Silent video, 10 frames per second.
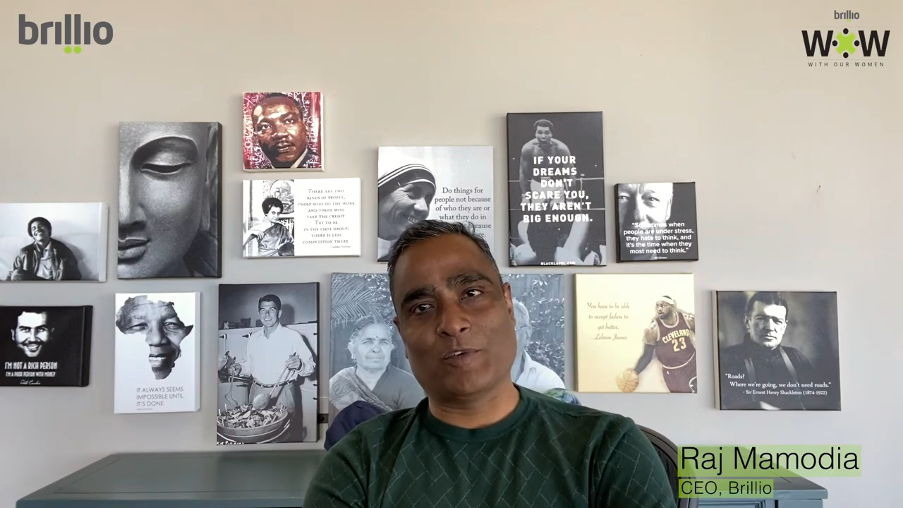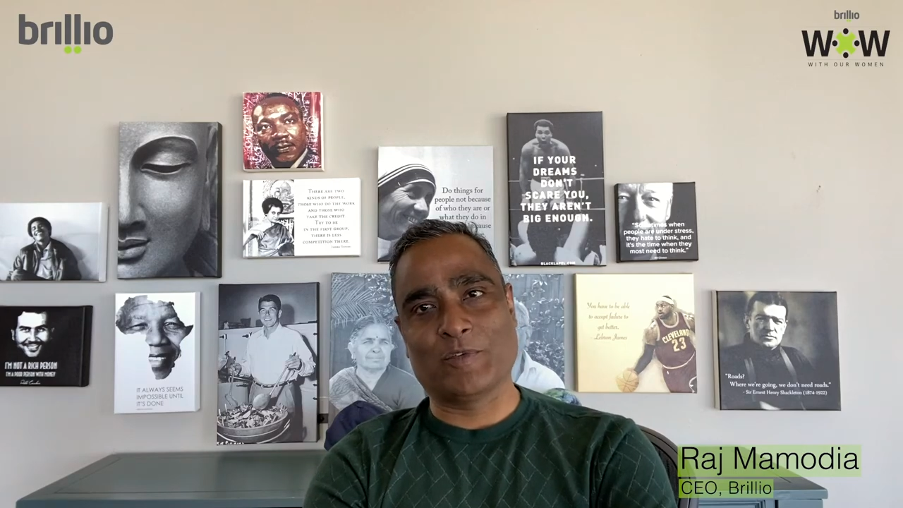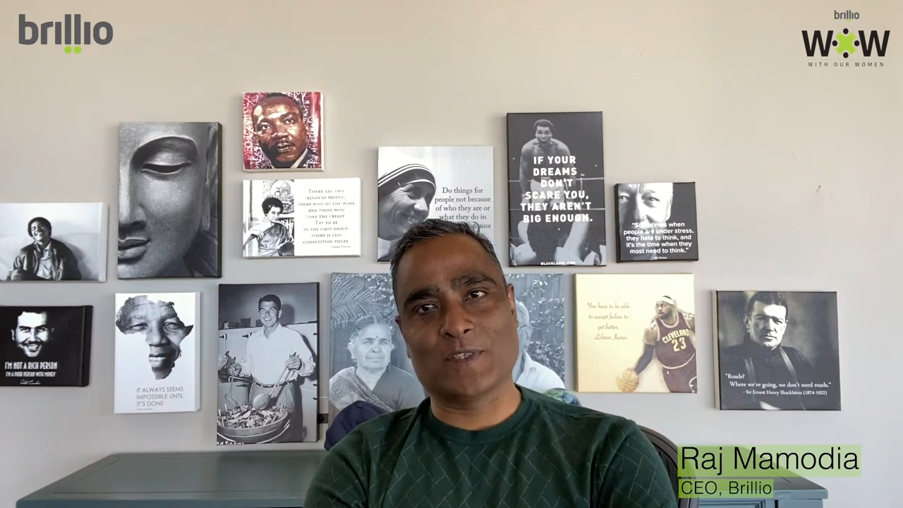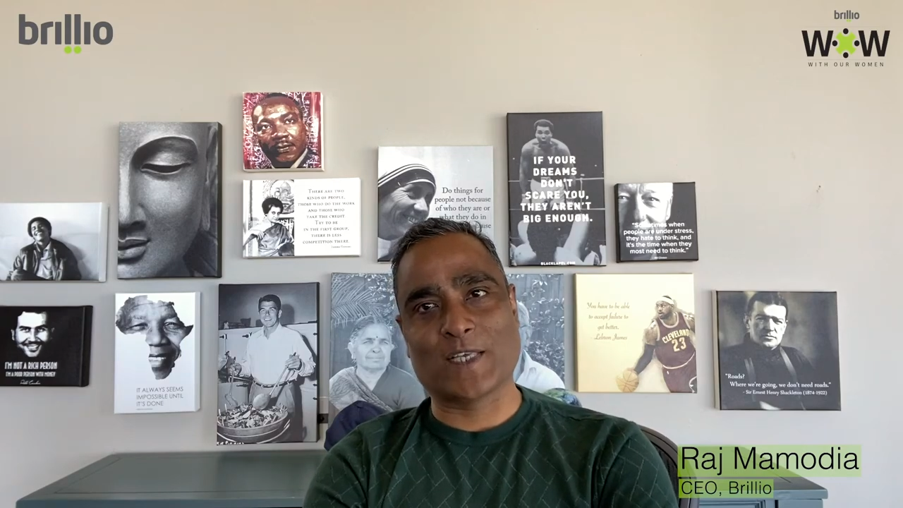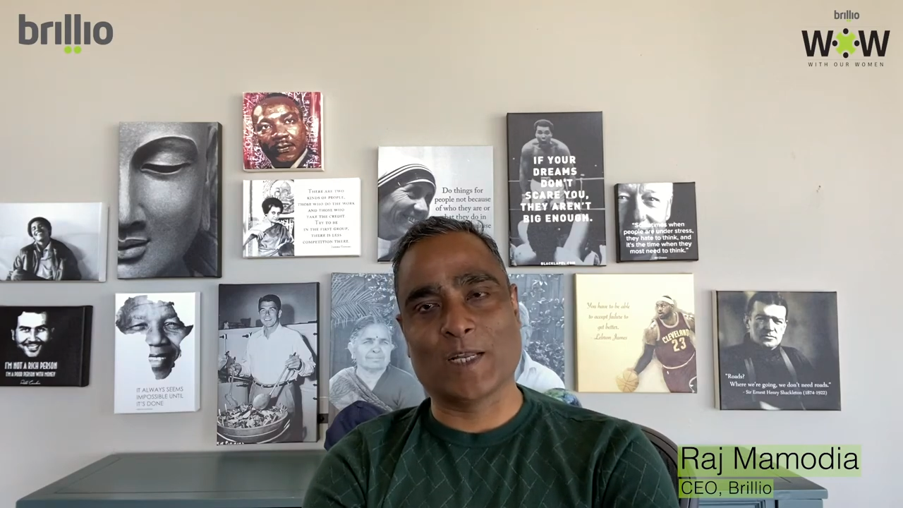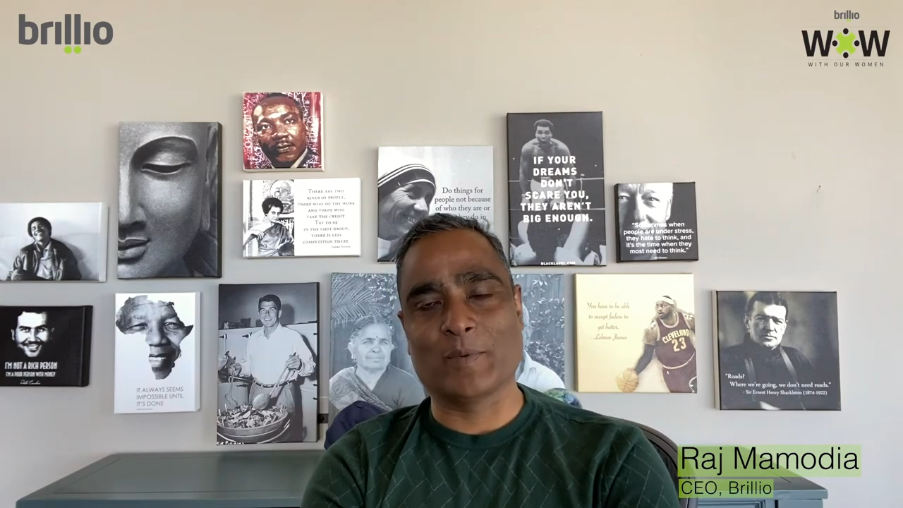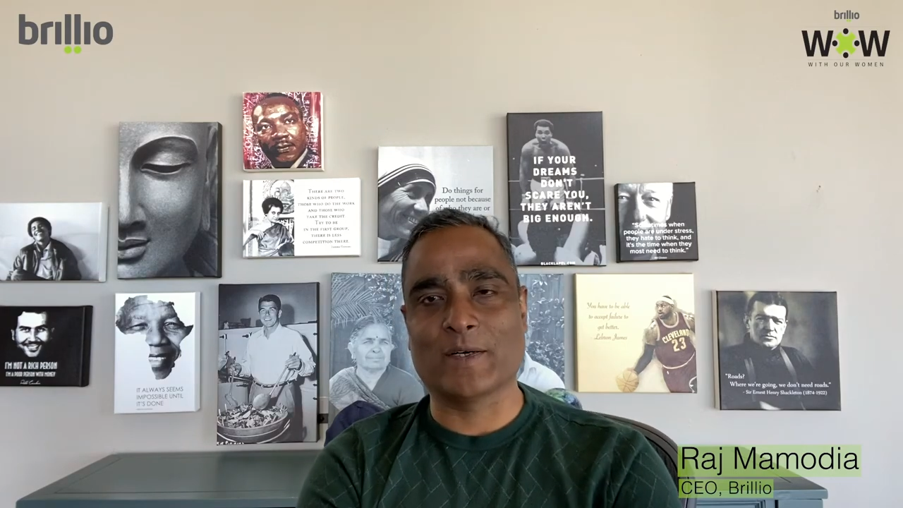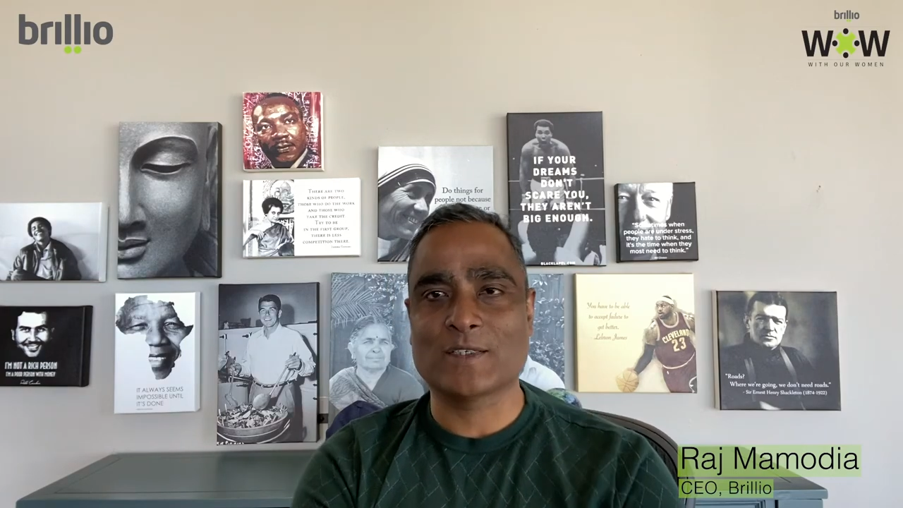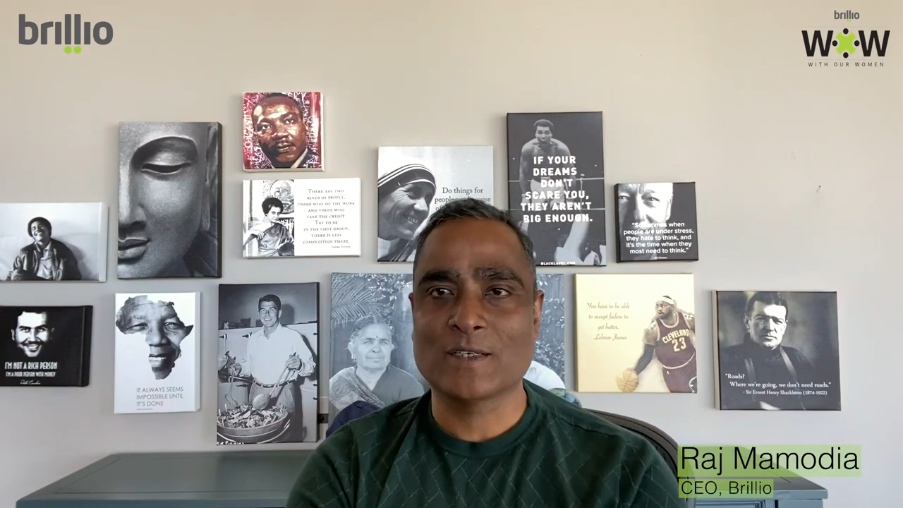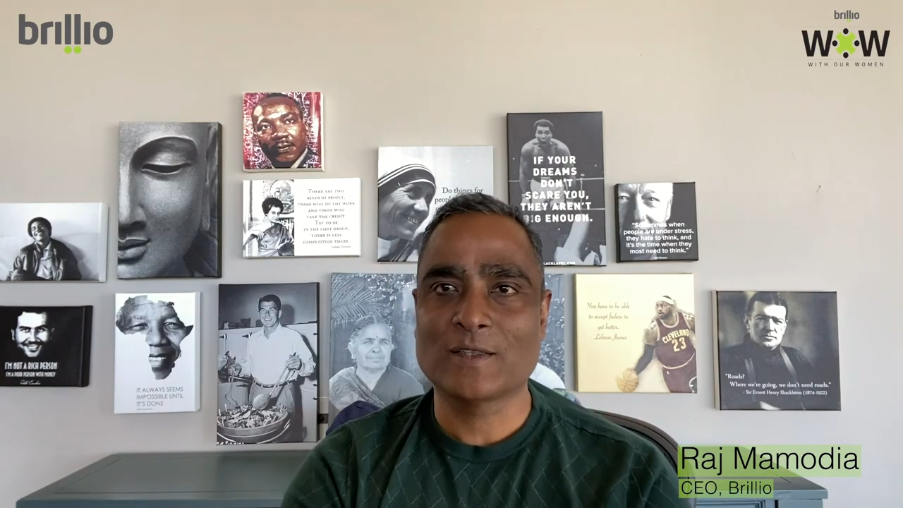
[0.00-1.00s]
everyone
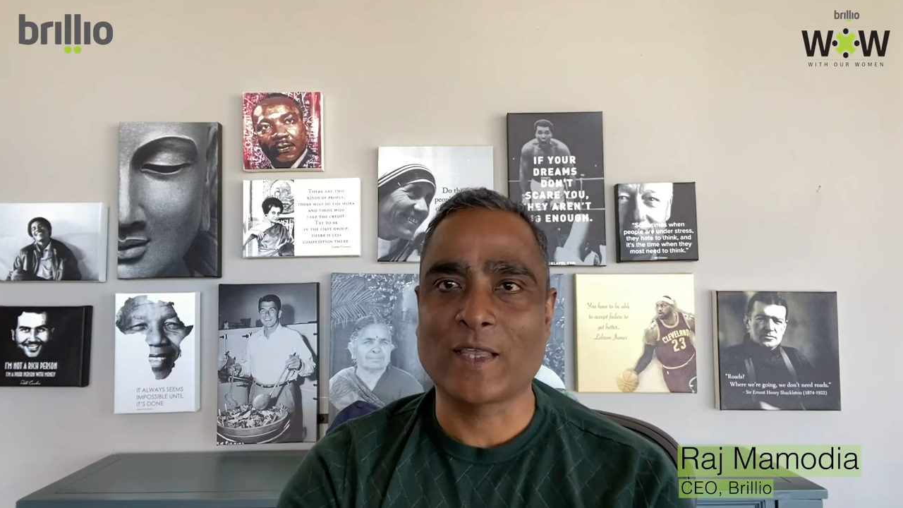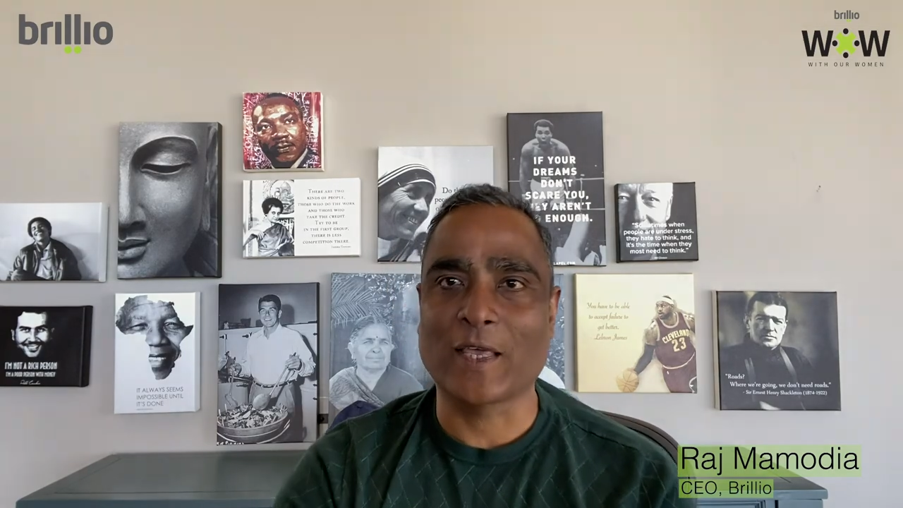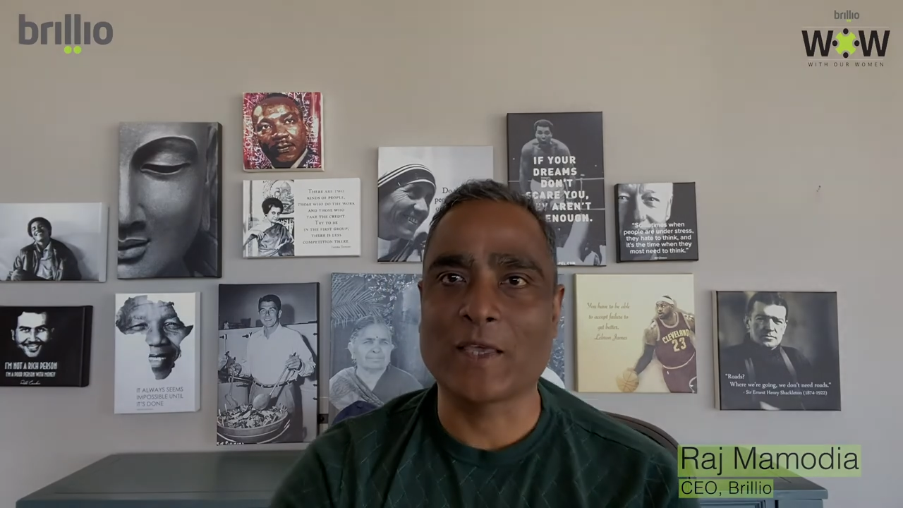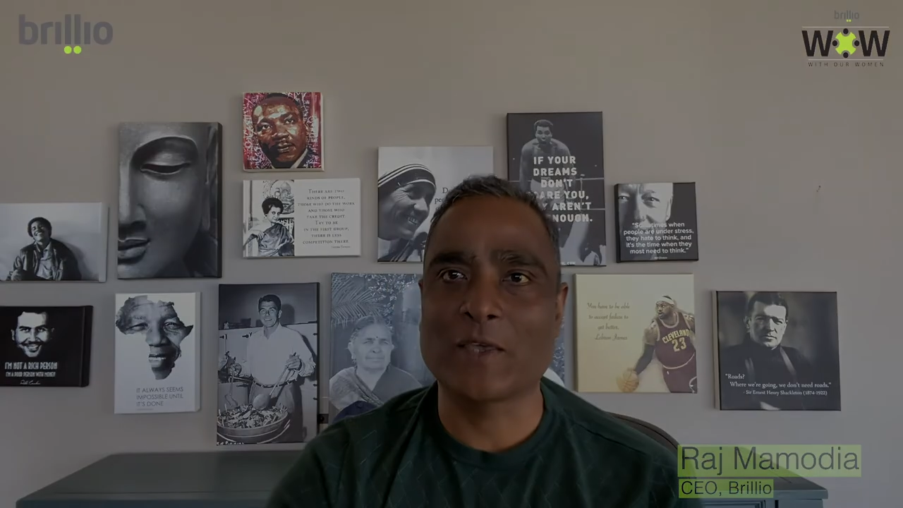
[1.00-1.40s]
celebrates. Thank